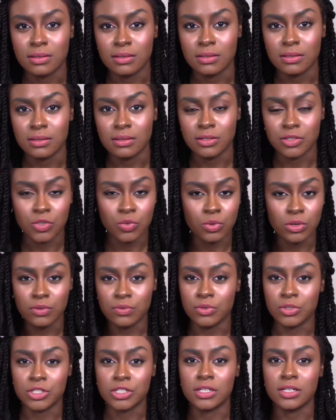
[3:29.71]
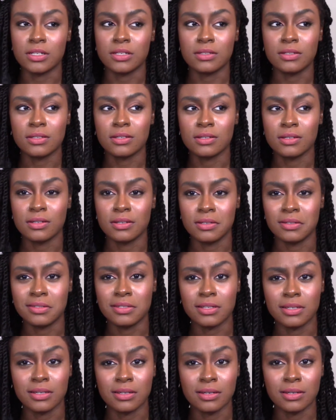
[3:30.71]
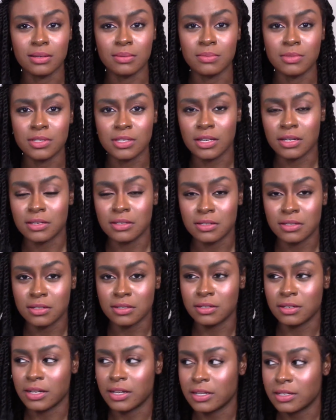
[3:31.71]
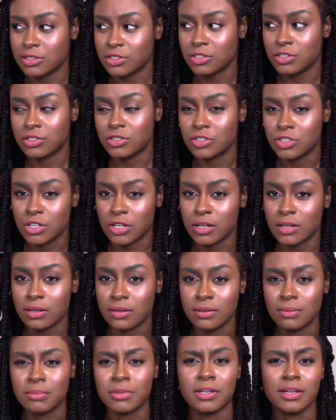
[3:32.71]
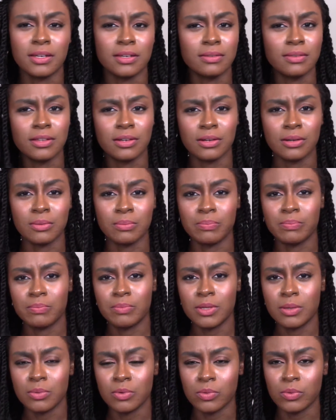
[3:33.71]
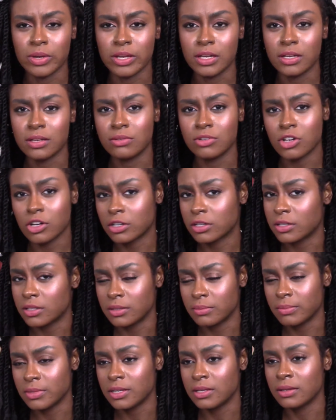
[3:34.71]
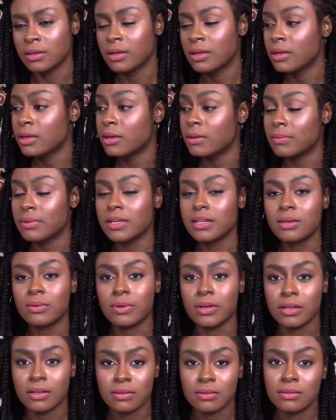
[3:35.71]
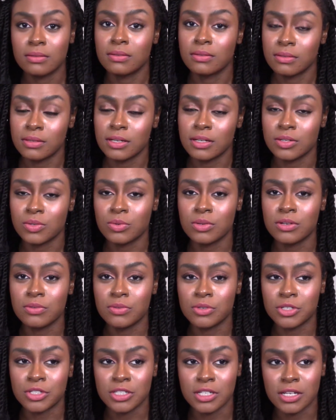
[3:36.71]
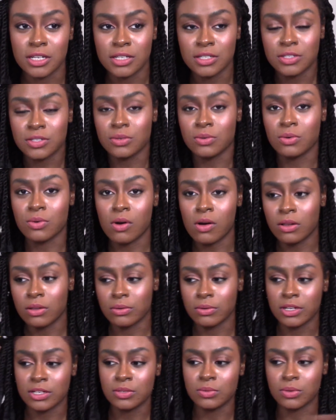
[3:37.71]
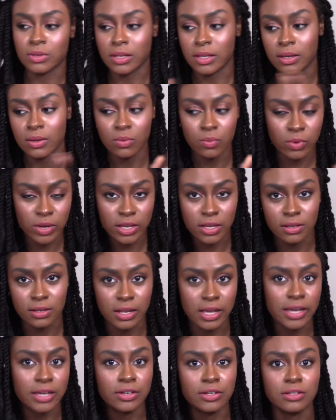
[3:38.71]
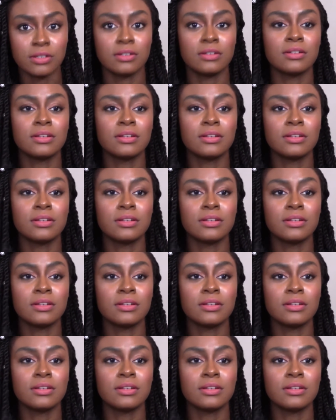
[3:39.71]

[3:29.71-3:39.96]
there's 24 shades. It's like I'm second to the last shade. I'm like, there are people way darker than me. But anyway, yeah, it's 24 shades, so all the rest were like way lighter,